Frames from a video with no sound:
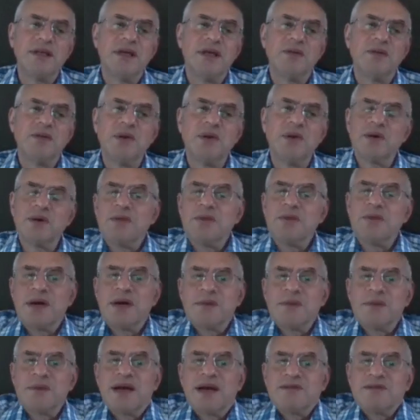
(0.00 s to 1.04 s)
will occupy
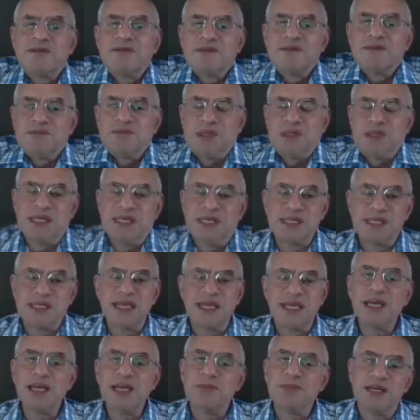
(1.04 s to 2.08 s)
about six
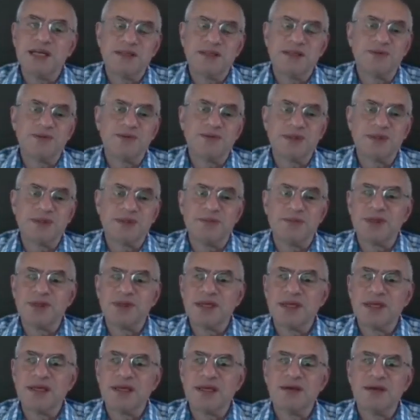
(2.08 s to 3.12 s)
gigabytes or
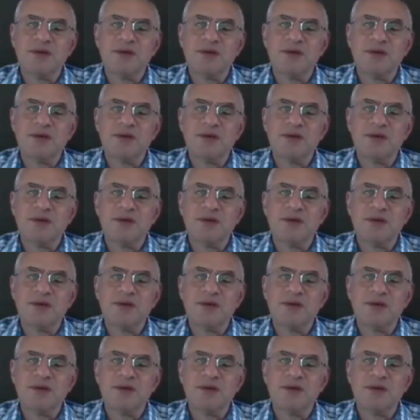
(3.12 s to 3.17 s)
something